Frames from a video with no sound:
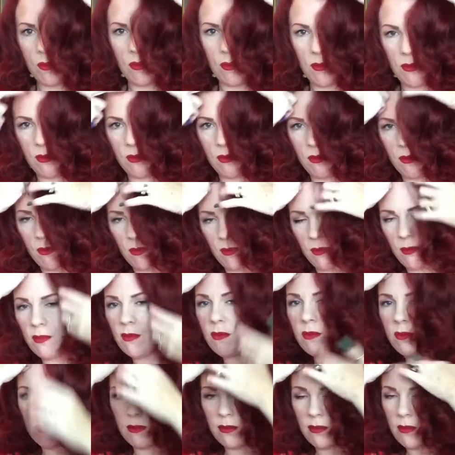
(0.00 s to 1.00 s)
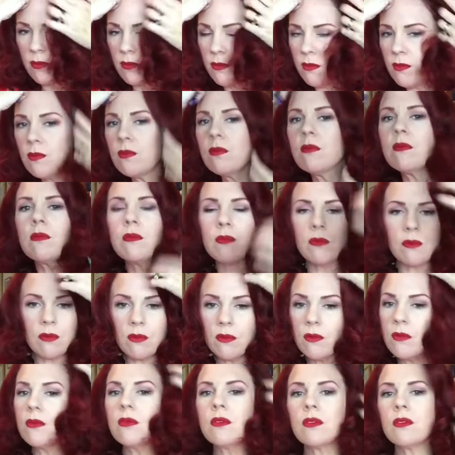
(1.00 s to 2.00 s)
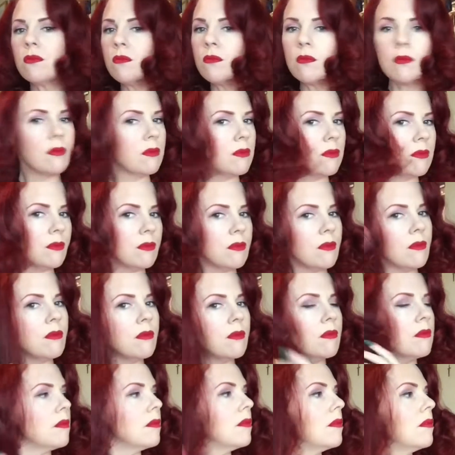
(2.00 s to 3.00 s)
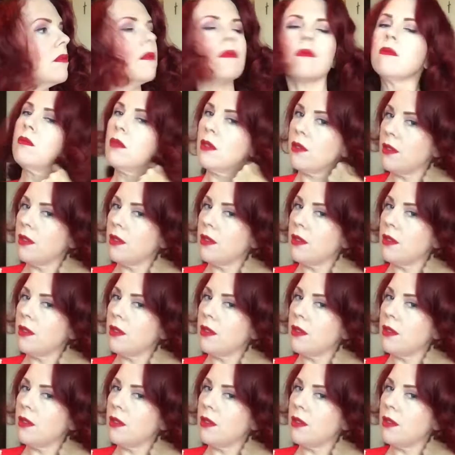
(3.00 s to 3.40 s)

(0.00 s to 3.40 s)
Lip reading: That's some good fluff right there. And you can see if you wanted to tease